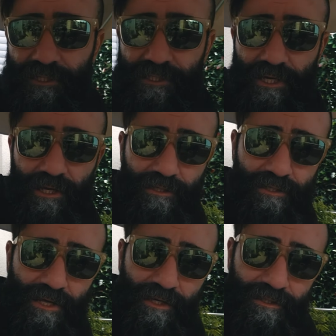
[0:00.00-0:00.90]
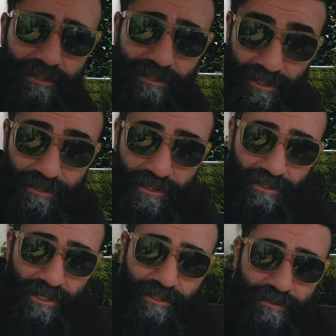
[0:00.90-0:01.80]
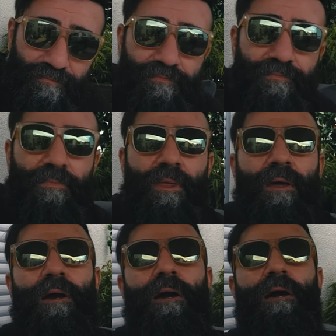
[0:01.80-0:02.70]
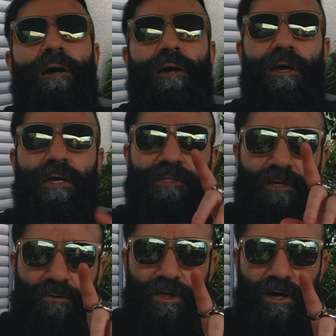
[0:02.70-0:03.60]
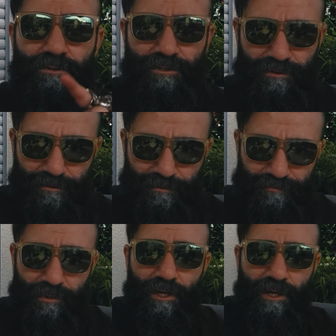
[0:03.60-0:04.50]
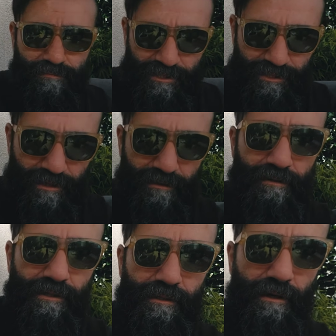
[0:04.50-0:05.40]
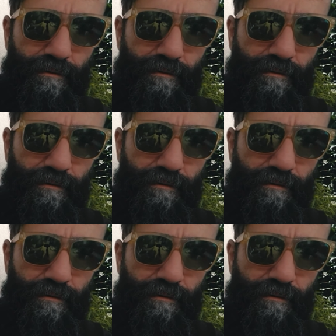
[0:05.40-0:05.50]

I decided that 666 is the new 1,000. Let me set this